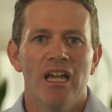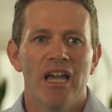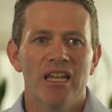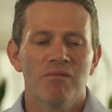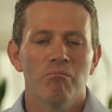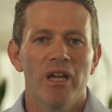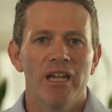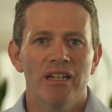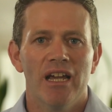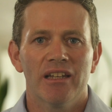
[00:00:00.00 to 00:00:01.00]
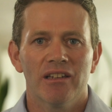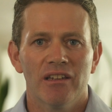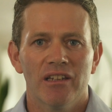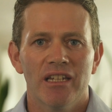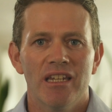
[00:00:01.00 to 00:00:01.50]
has made at
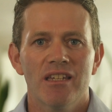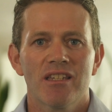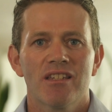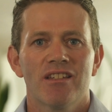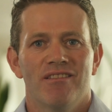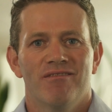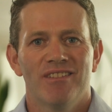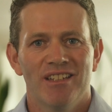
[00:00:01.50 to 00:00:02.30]
least